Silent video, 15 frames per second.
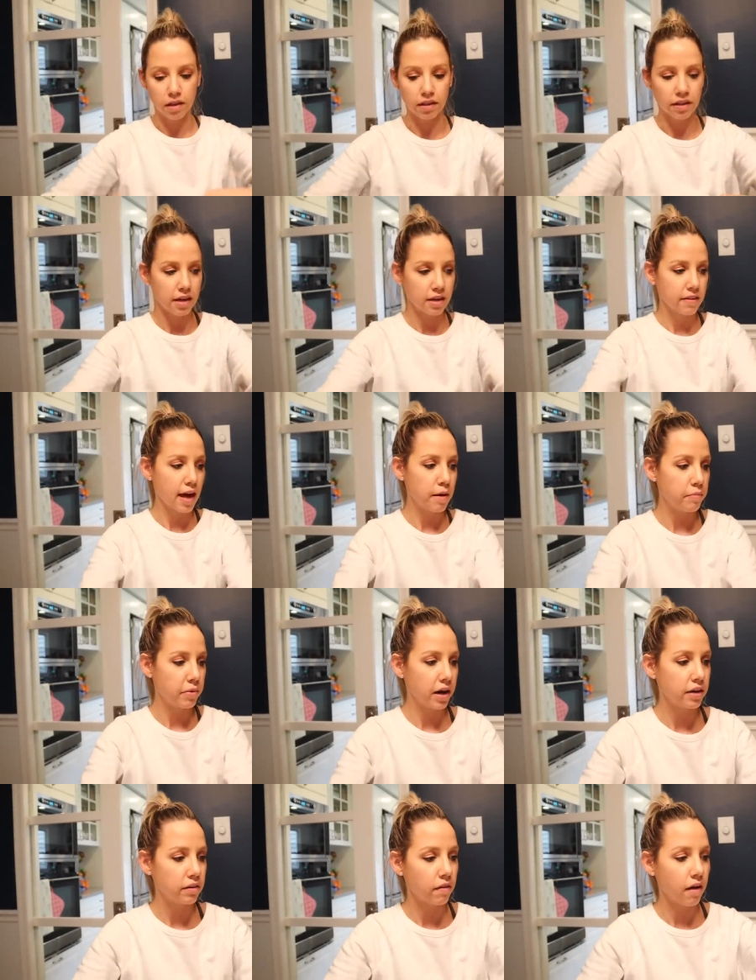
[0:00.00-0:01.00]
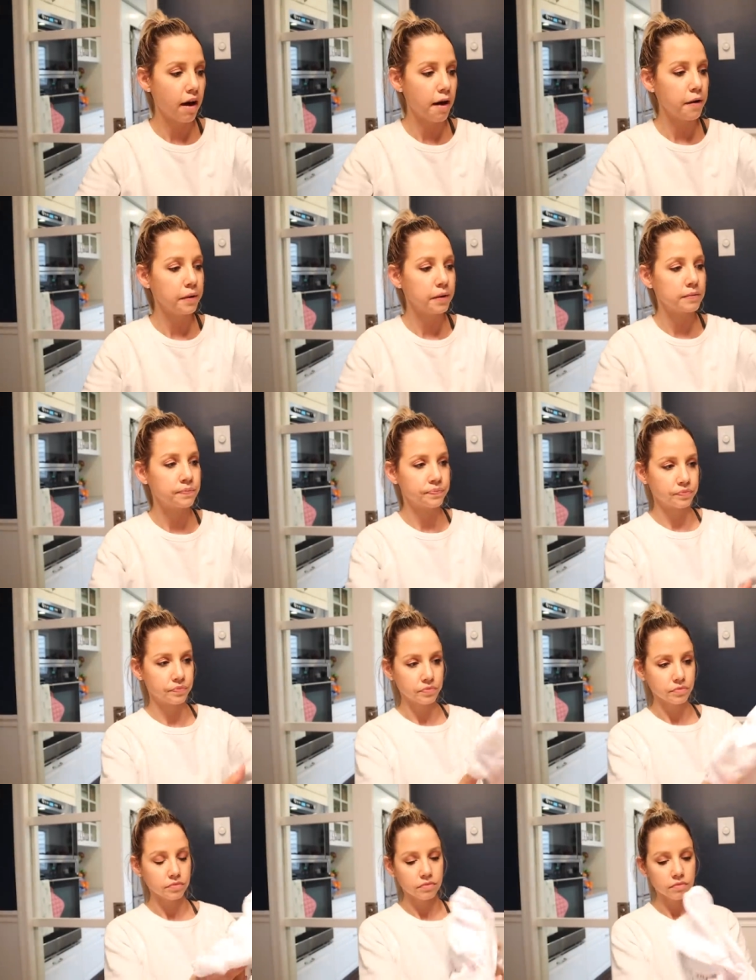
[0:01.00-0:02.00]
I like that brand a lot.
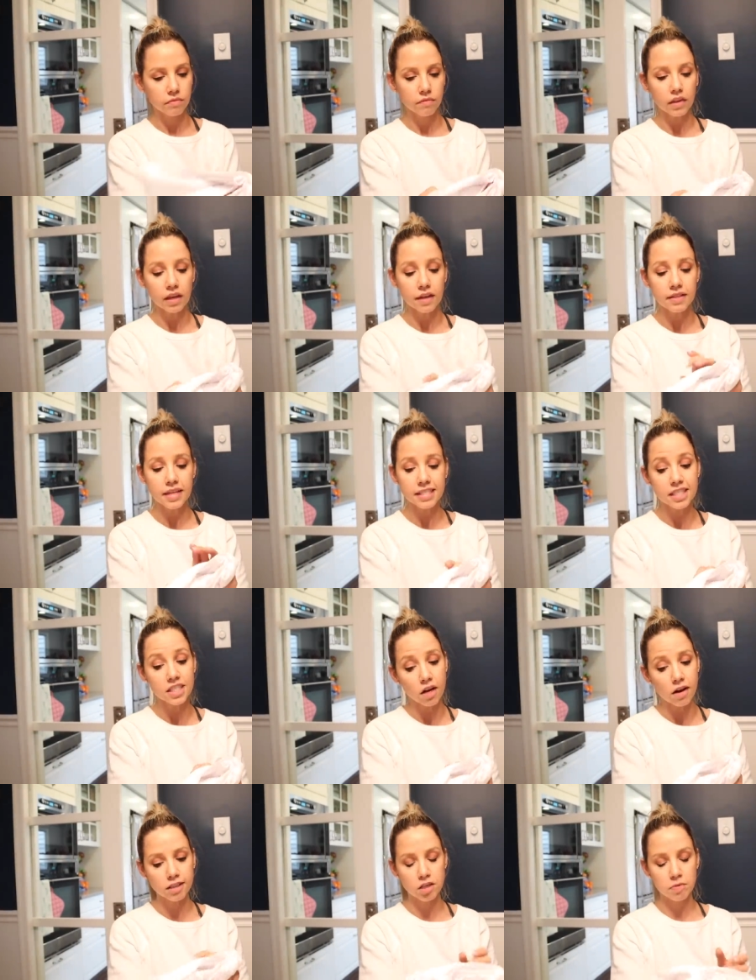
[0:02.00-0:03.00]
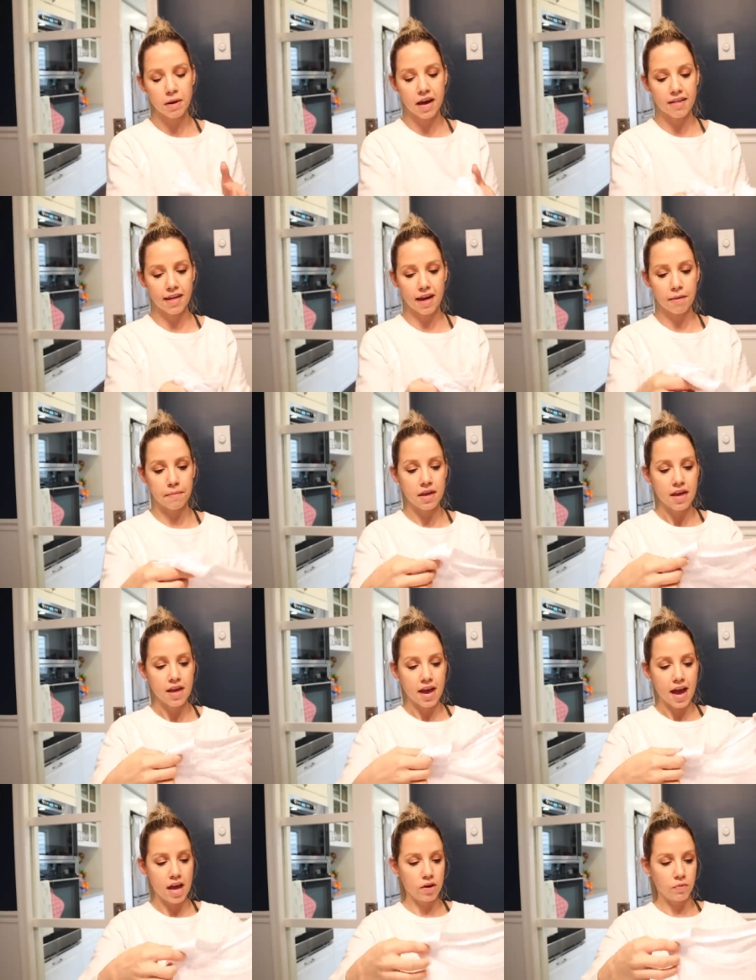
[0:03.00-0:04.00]
This is also by them.
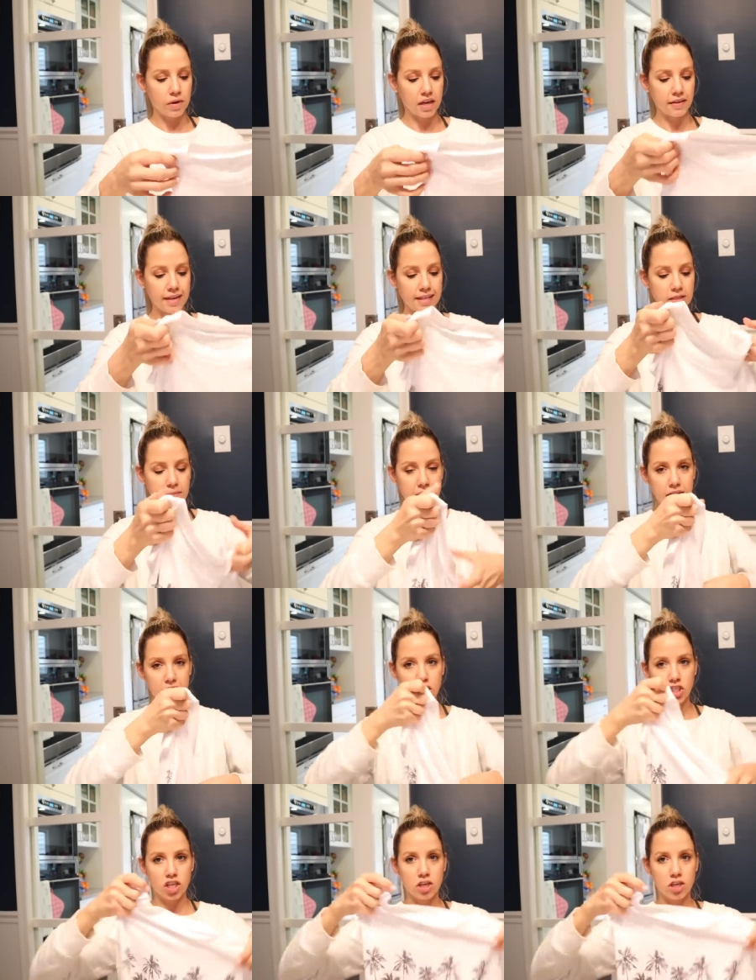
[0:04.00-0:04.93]
And what I liked about this